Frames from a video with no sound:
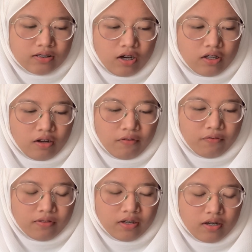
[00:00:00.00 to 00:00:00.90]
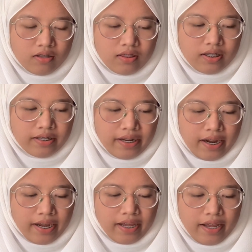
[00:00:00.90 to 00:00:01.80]
all of the things that
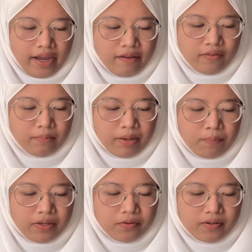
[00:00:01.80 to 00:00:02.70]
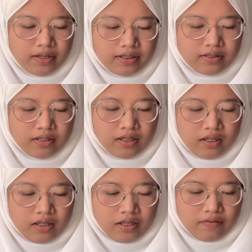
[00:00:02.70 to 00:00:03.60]
I have in my Pinterest.
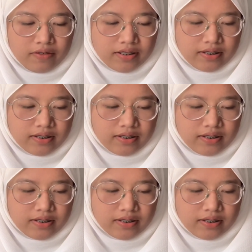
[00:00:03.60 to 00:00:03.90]
If you guys